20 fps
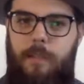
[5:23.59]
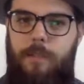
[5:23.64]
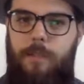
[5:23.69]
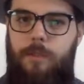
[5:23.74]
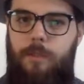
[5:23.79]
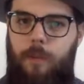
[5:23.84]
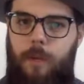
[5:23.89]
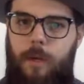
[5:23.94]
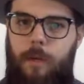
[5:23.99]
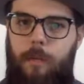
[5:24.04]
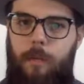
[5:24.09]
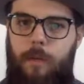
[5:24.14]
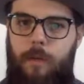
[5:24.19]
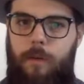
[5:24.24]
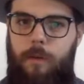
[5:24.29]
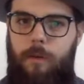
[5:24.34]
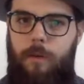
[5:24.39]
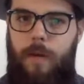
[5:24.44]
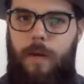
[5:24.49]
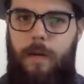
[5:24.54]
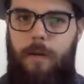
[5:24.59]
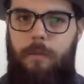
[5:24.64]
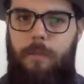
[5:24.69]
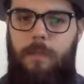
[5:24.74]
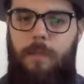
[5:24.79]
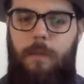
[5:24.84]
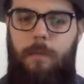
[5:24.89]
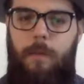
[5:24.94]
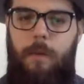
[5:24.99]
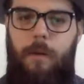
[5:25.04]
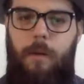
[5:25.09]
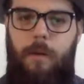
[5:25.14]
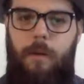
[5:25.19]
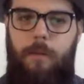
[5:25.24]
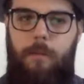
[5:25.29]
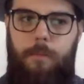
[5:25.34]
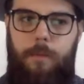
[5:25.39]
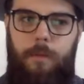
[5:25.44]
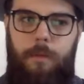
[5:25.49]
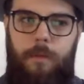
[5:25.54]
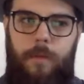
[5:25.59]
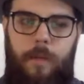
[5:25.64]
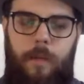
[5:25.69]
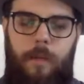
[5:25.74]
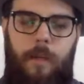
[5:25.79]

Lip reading: and 21 Grams and American Beauty.